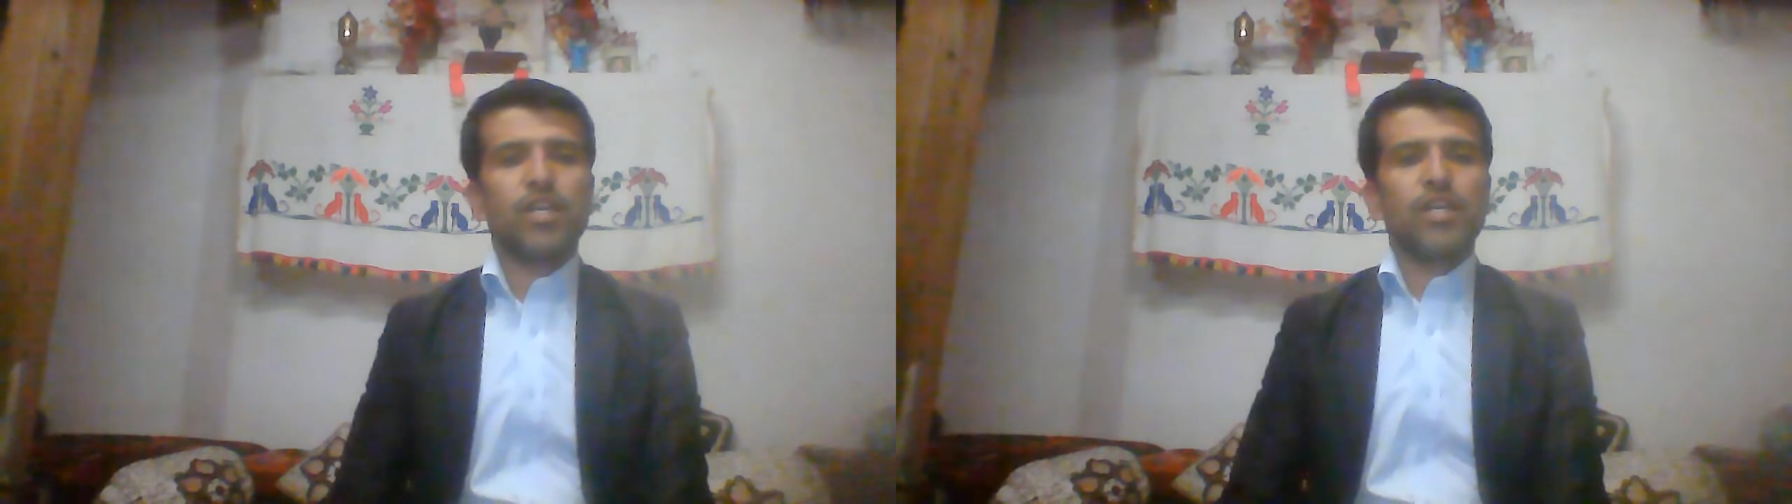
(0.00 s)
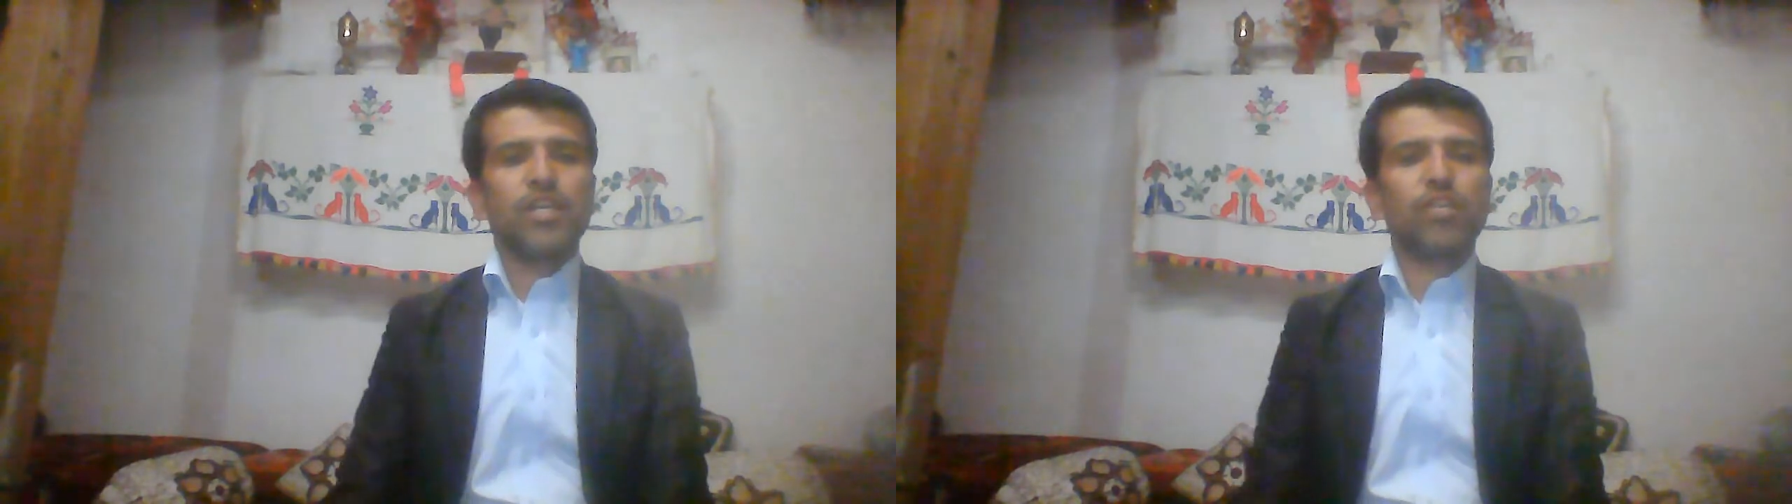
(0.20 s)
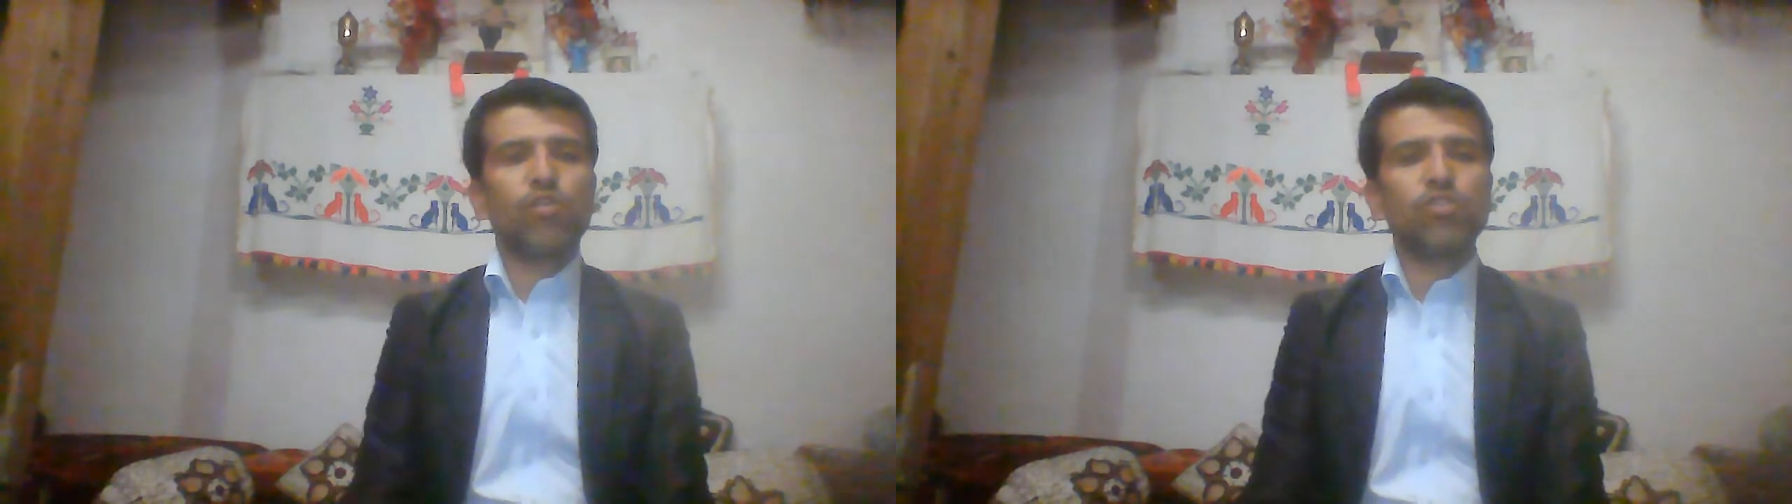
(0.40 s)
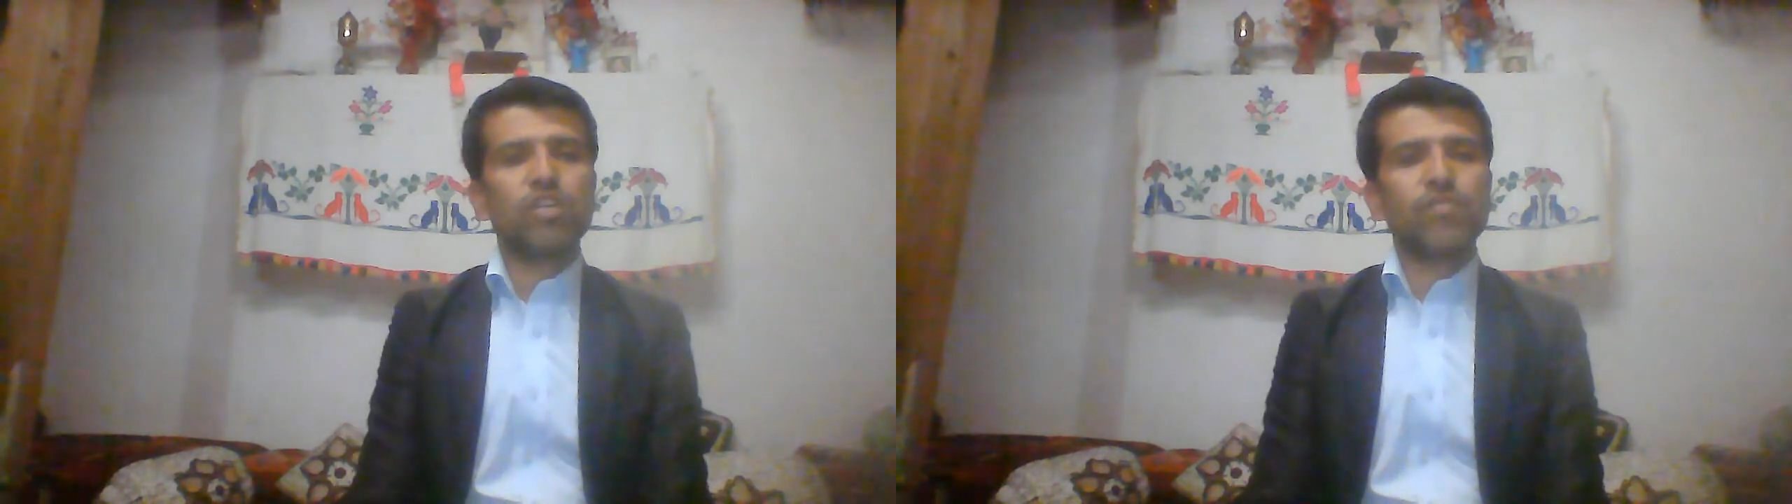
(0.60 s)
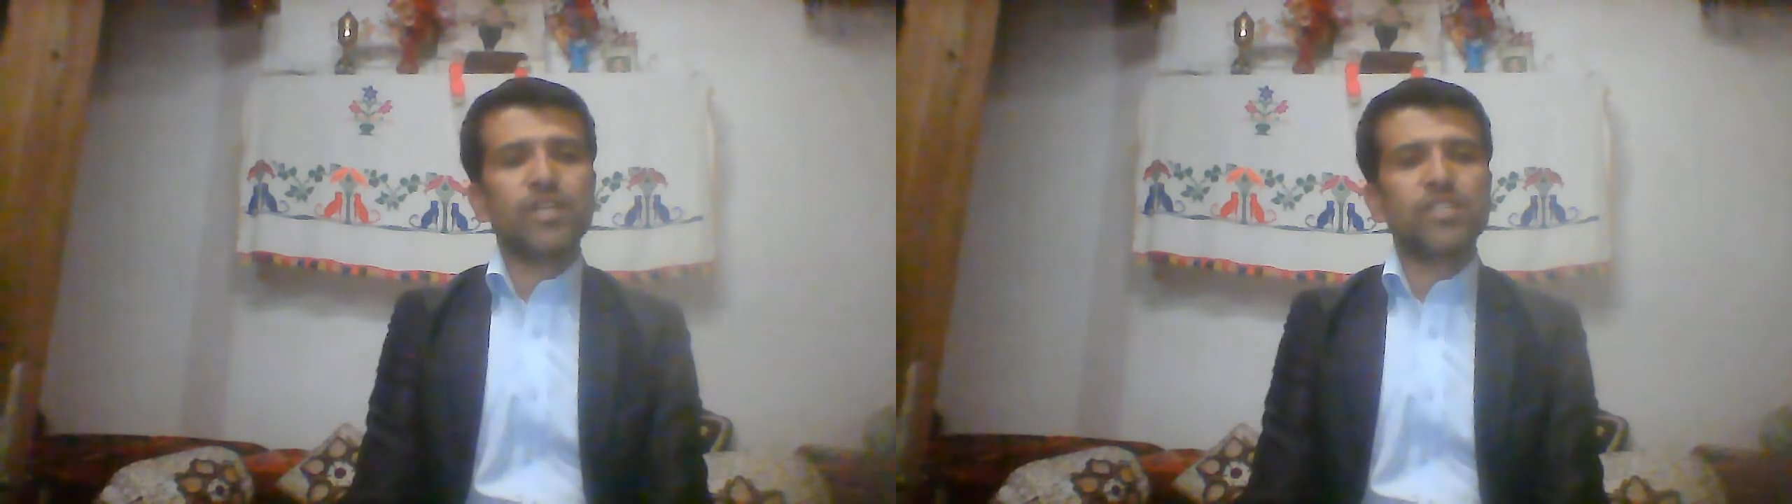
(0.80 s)
In
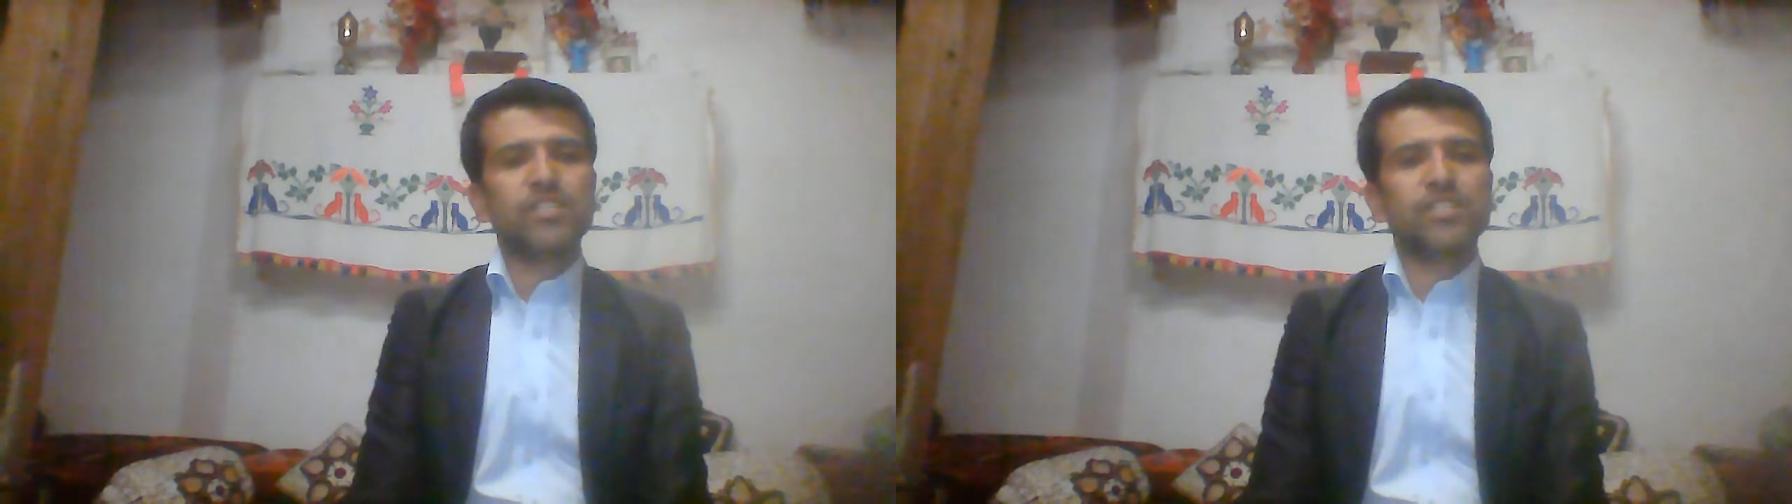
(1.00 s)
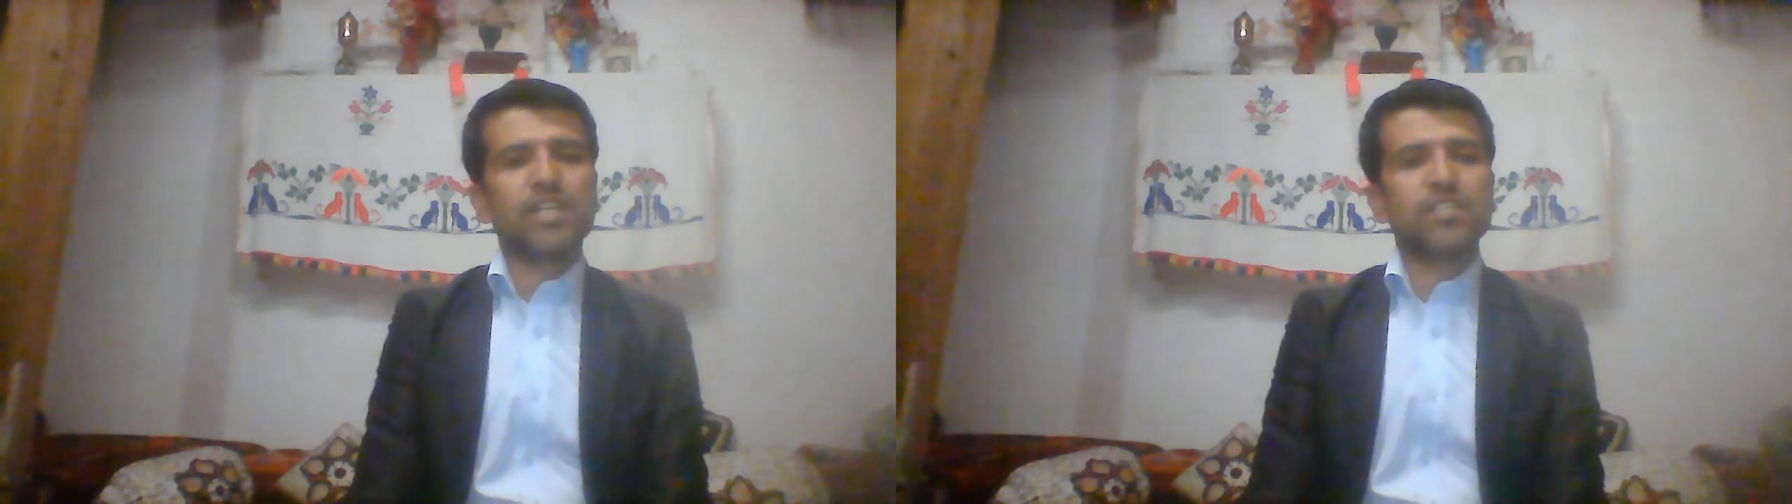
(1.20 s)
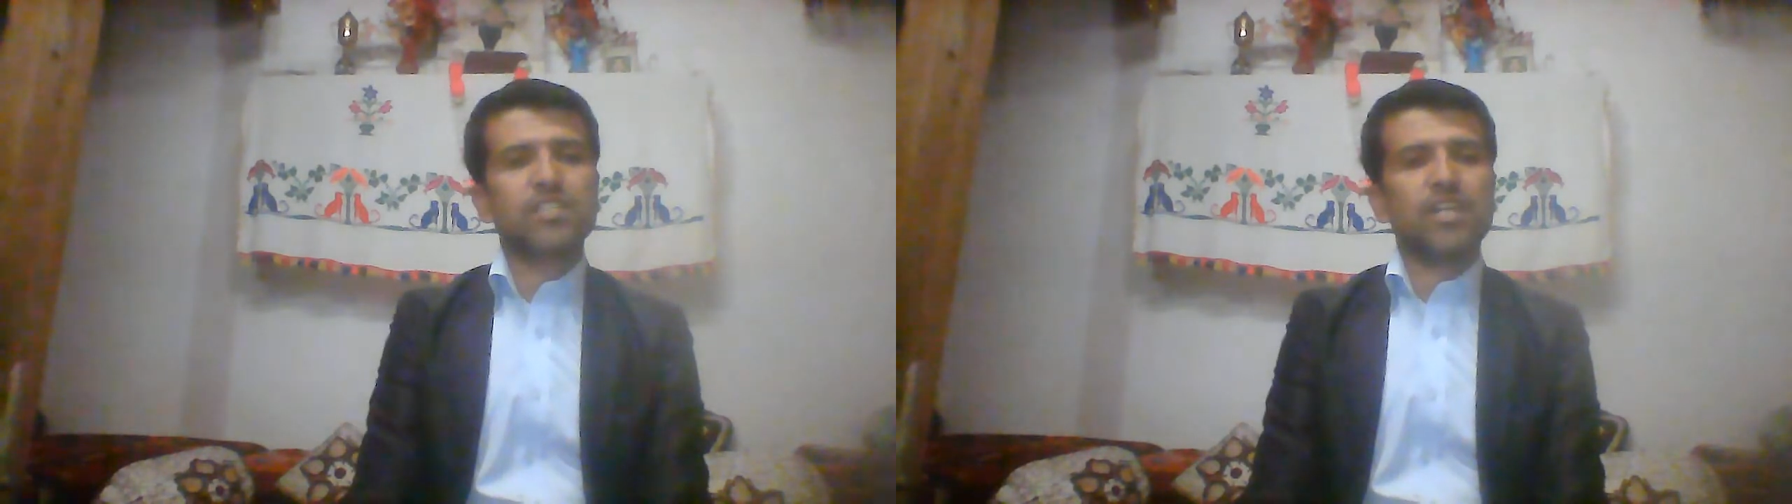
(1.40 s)
other words, just